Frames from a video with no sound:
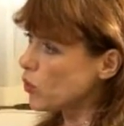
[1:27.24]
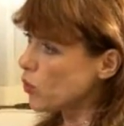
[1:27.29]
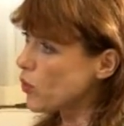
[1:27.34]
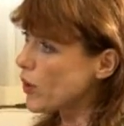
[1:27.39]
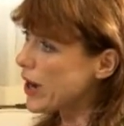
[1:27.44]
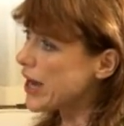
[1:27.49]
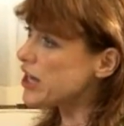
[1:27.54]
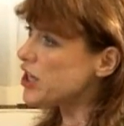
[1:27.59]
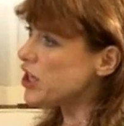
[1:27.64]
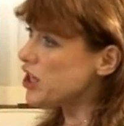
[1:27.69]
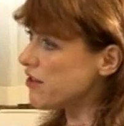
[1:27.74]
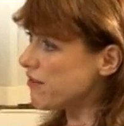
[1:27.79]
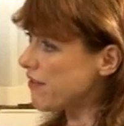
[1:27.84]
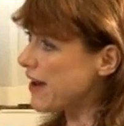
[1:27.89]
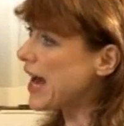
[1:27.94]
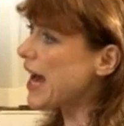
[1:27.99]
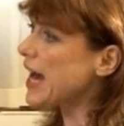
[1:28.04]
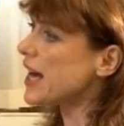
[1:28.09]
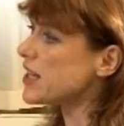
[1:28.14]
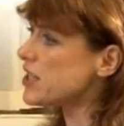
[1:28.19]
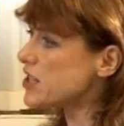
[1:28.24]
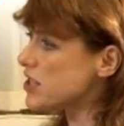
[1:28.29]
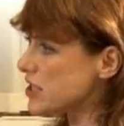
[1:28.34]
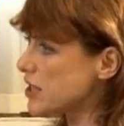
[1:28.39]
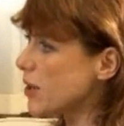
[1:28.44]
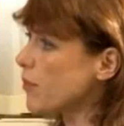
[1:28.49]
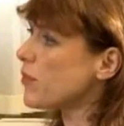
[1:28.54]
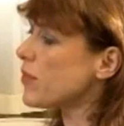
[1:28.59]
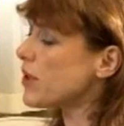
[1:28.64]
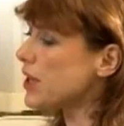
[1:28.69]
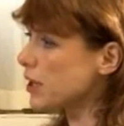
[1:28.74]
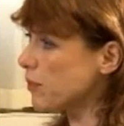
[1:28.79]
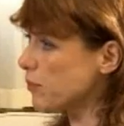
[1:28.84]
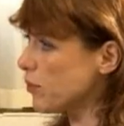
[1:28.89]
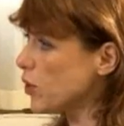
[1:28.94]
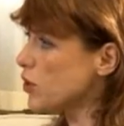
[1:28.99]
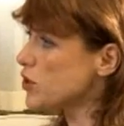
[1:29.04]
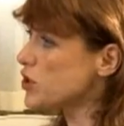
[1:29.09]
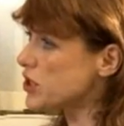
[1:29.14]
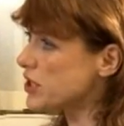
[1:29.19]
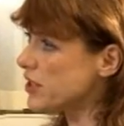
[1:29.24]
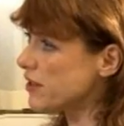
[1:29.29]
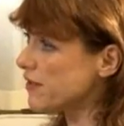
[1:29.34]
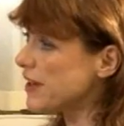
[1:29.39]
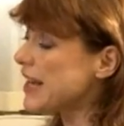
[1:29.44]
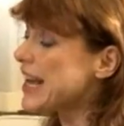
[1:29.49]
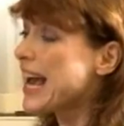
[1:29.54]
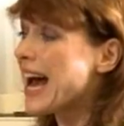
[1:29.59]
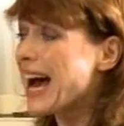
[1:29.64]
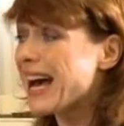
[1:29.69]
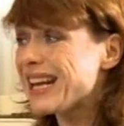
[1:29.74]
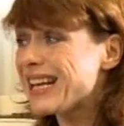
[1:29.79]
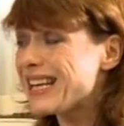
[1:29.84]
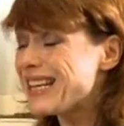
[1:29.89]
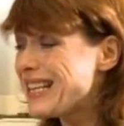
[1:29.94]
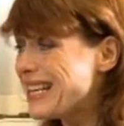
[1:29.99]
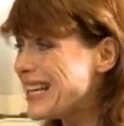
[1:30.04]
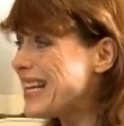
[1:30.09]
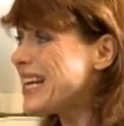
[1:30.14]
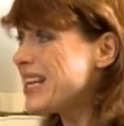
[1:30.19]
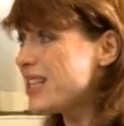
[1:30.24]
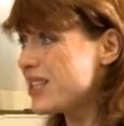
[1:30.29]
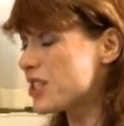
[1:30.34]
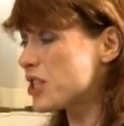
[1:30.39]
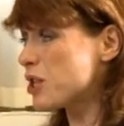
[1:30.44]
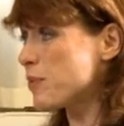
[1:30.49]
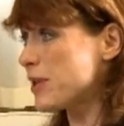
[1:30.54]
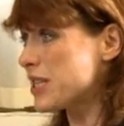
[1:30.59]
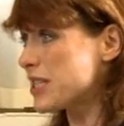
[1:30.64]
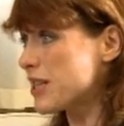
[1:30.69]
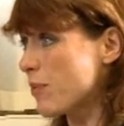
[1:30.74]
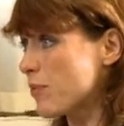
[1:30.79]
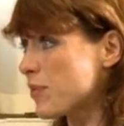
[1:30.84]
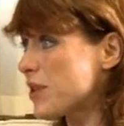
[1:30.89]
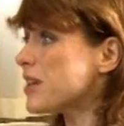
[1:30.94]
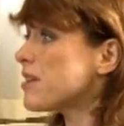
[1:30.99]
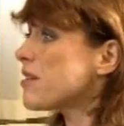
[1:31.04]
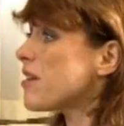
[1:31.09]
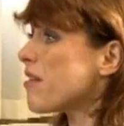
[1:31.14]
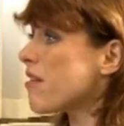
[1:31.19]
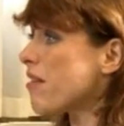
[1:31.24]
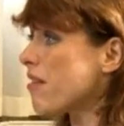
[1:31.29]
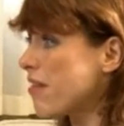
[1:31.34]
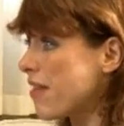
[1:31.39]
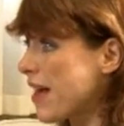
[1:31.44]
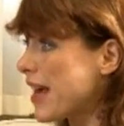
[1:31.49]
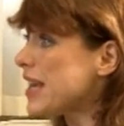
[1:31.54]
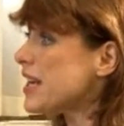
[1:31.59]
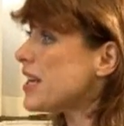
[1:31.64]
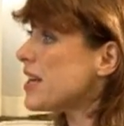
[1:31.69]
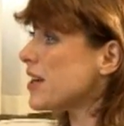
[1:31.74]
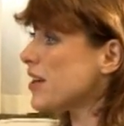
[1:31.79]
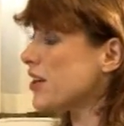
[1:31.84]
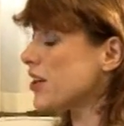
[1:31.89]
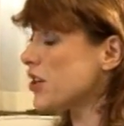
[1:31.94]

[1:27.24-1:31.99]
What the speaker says: when you've had something positive. And it needs to be something that they can